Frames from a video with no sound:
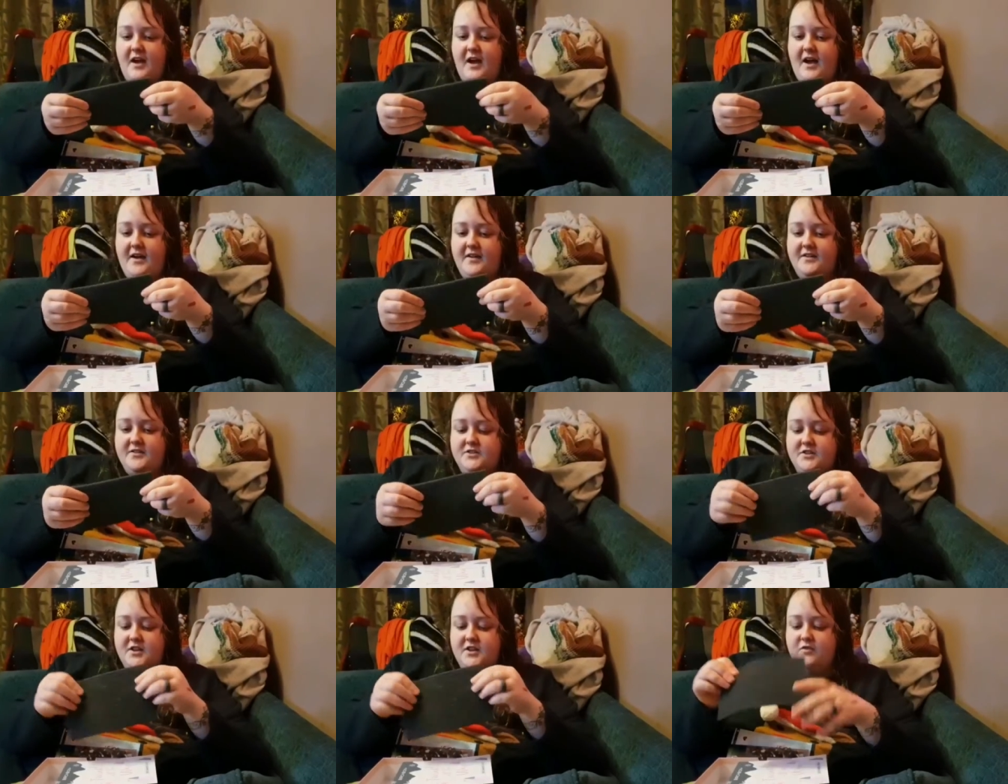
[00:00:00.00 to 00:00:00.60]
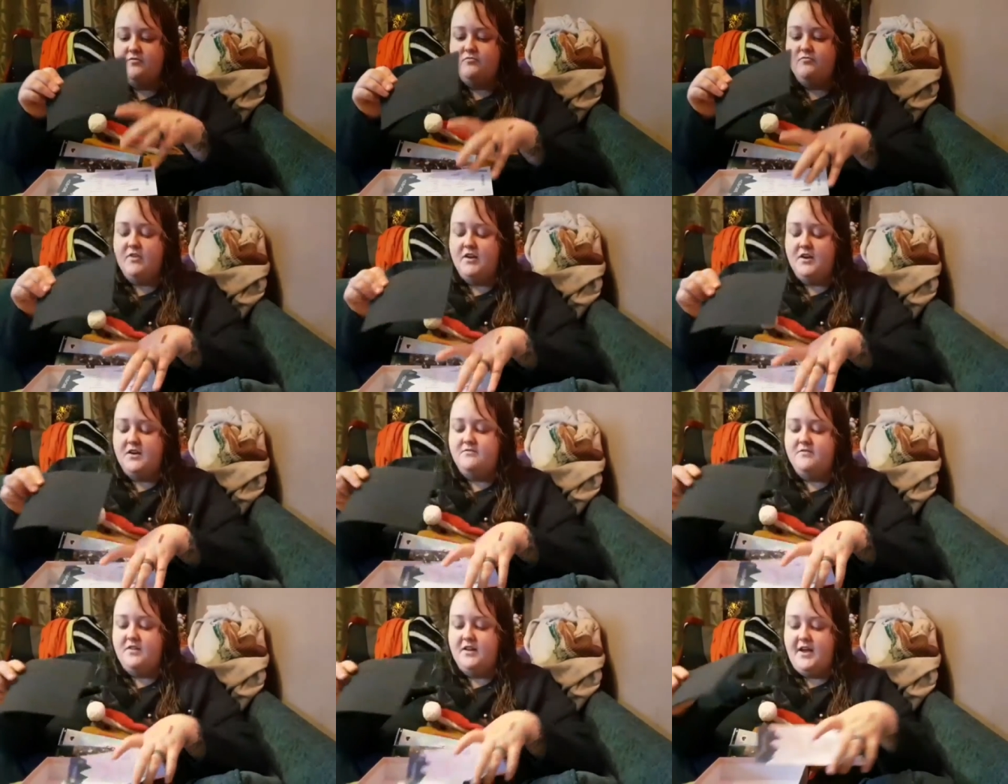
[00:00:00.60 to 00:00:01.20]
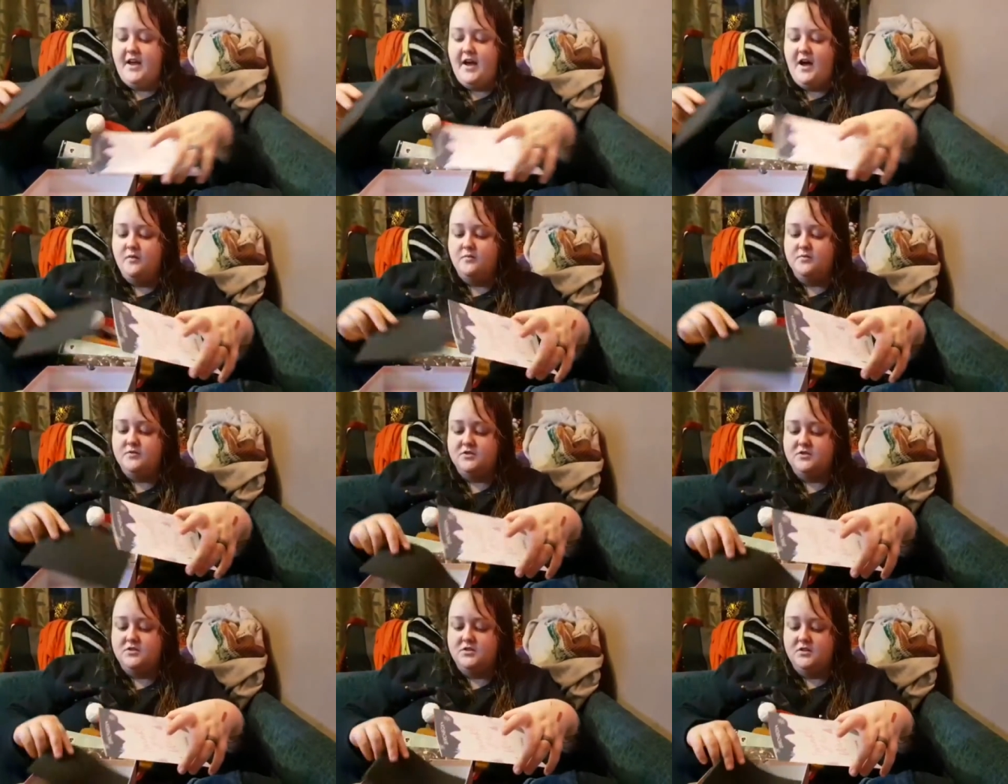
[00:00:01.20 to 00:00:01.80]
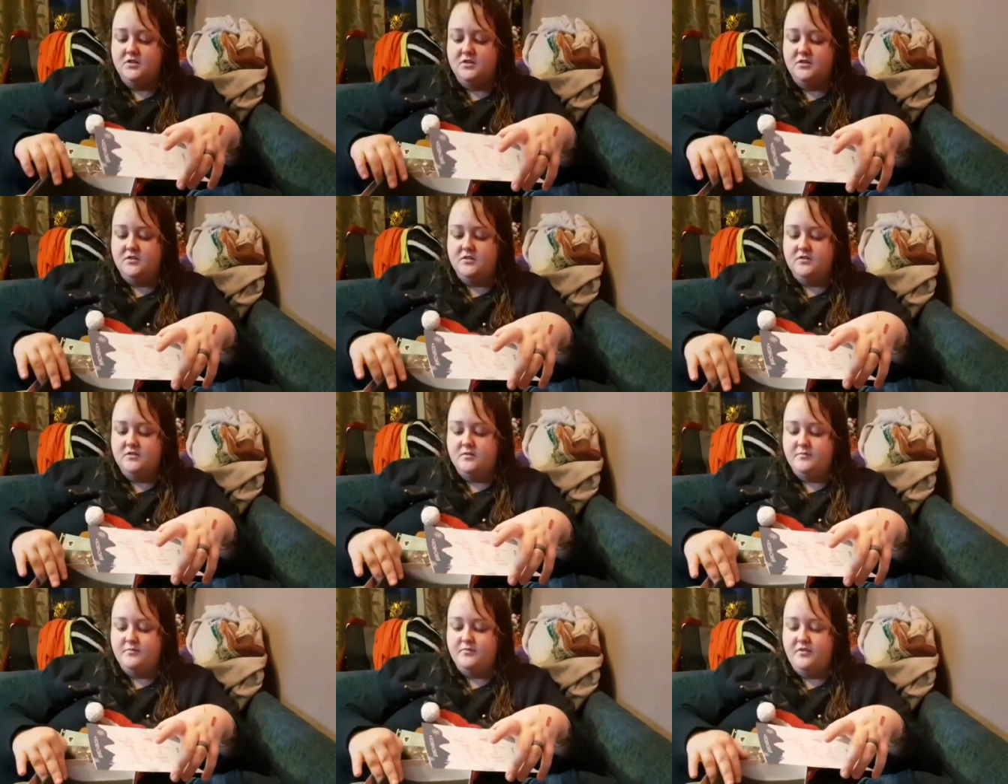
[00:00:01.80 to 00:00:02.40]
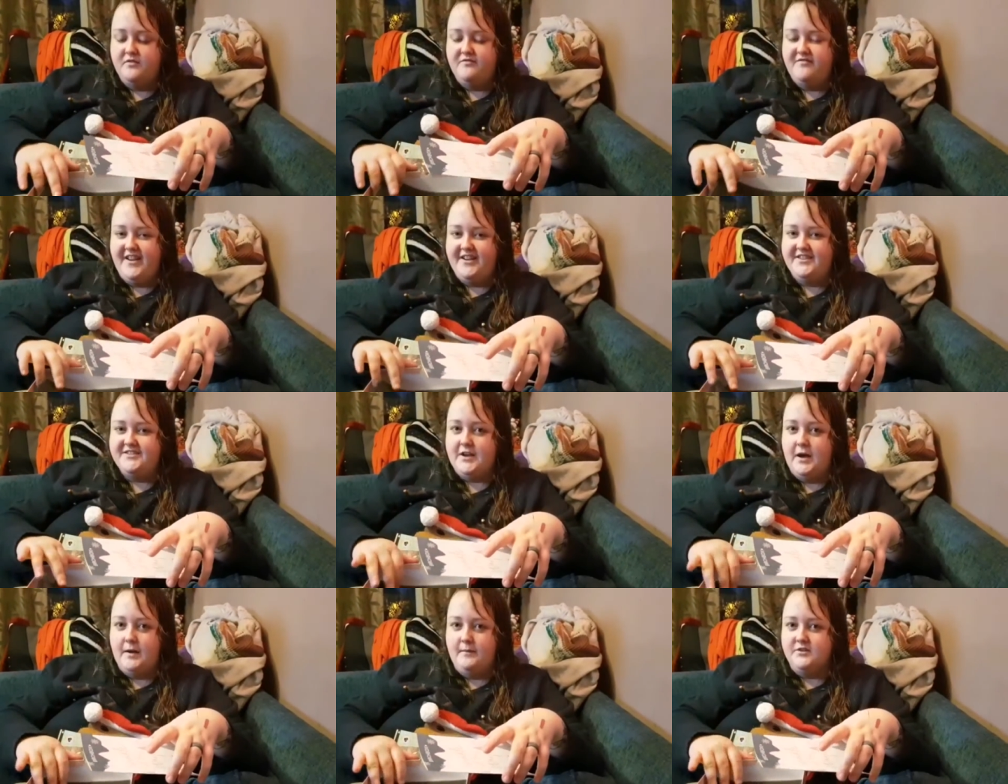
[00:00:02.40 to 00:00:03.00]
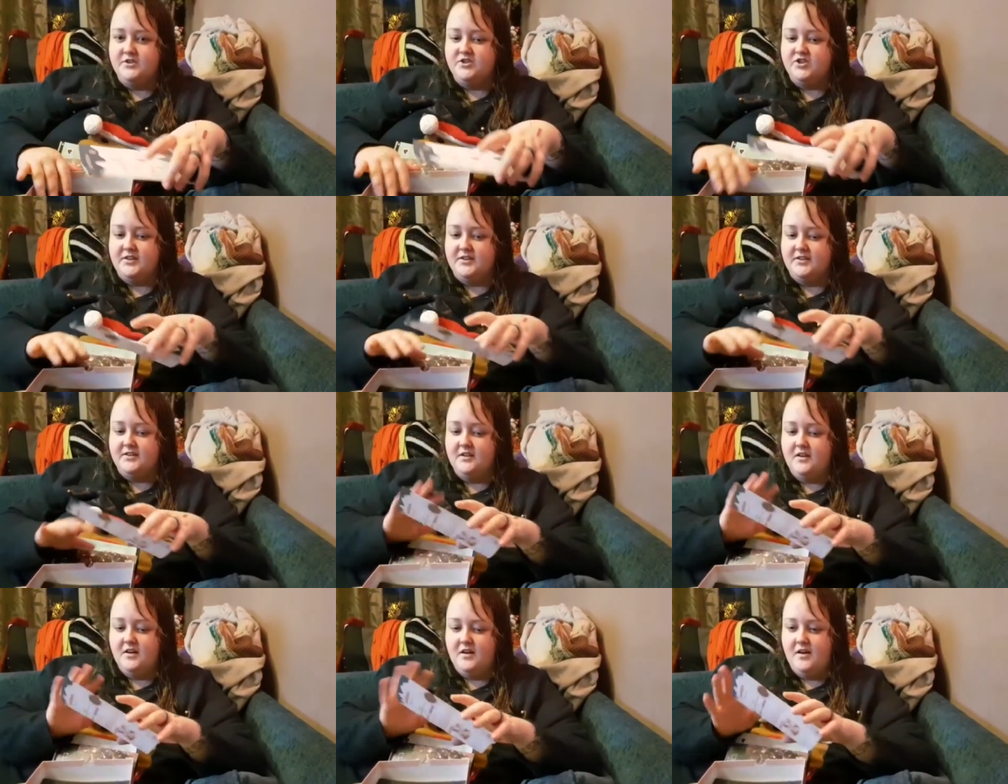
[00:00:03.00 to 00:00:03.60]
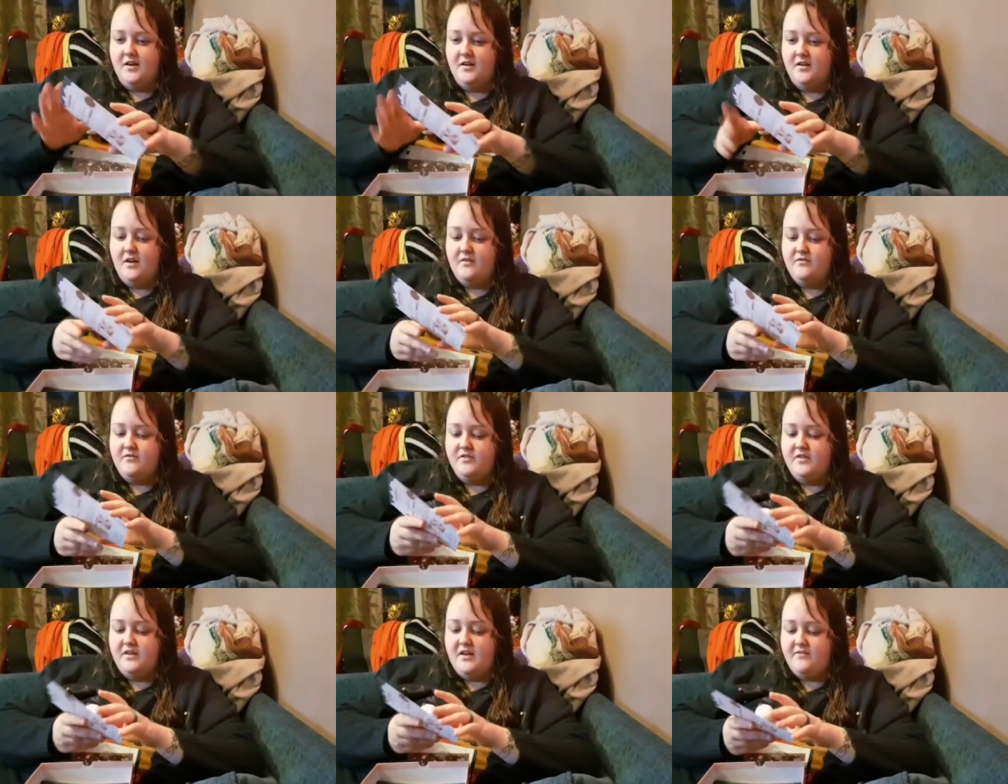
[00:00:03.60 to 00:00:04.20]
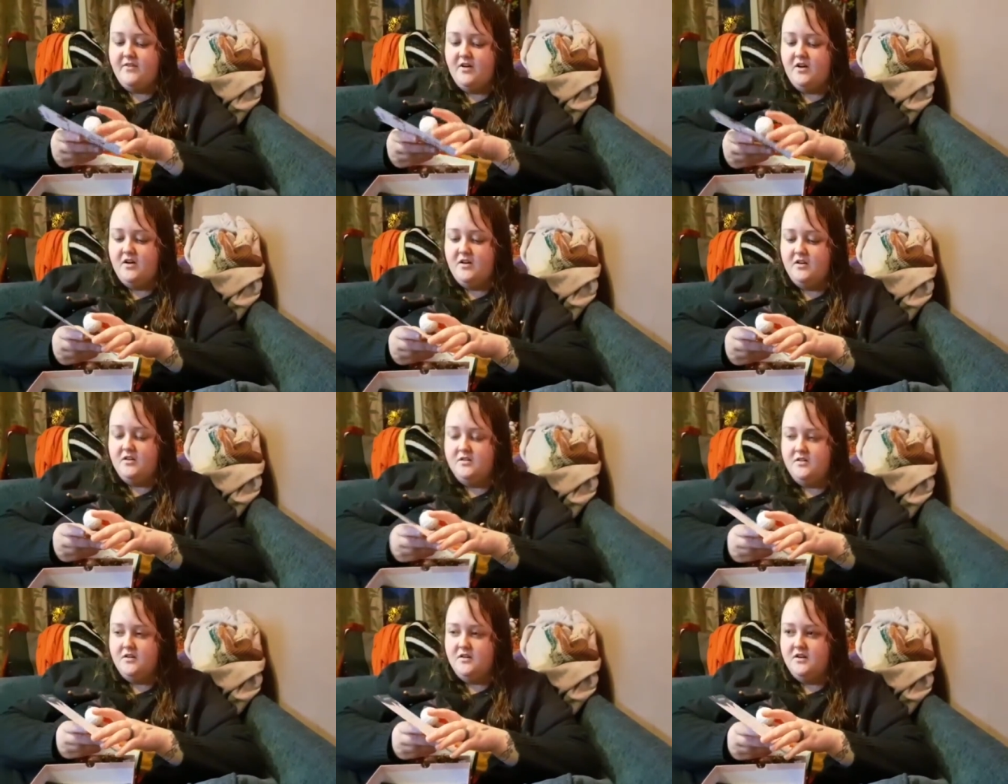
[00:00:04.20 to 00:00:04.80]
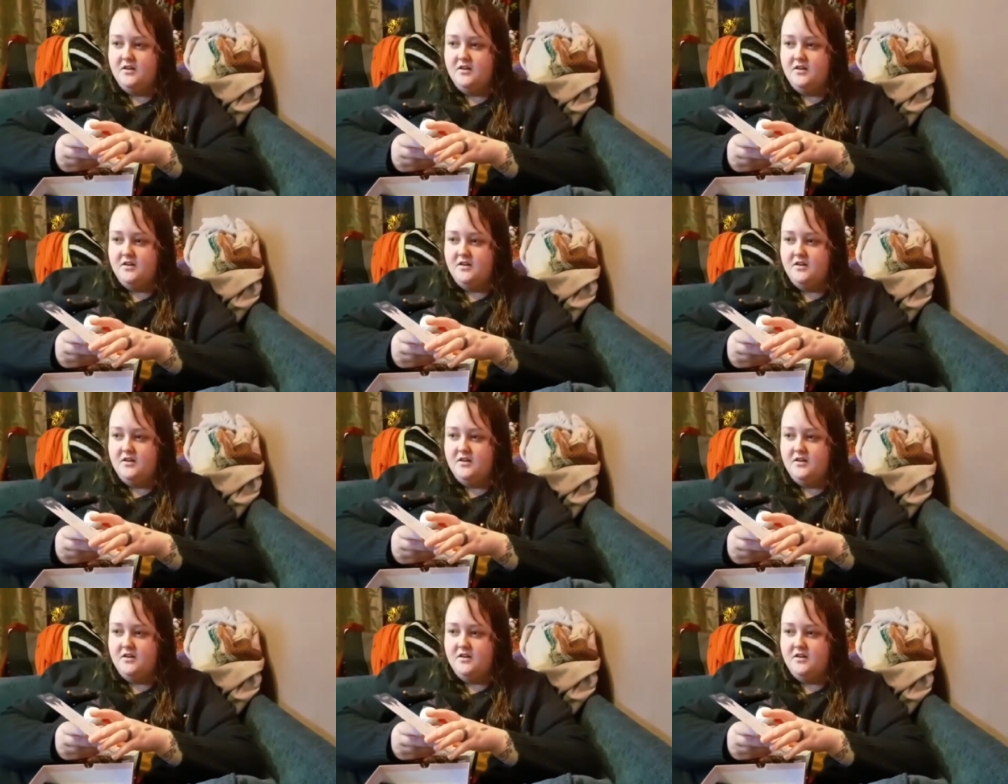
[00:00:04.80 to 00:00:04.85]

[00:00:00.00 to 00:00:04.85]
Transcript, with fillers: and it really, really helps to prevent damaging. I have never